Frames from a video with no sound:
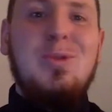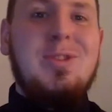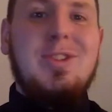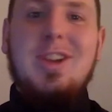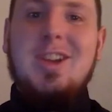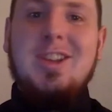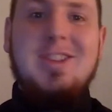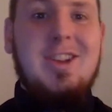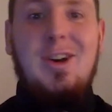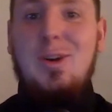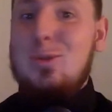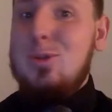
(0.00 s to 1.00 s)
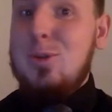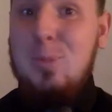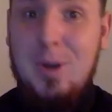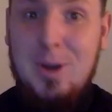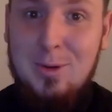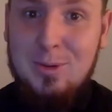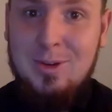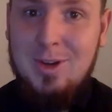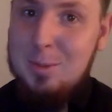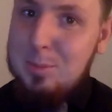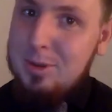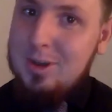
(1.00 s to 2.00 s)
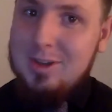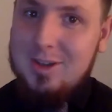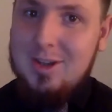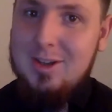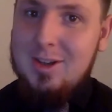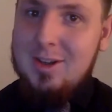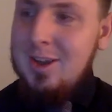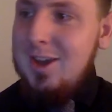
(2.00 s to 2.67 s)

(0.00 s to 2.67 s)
like I said, a whole new world, no pun intended.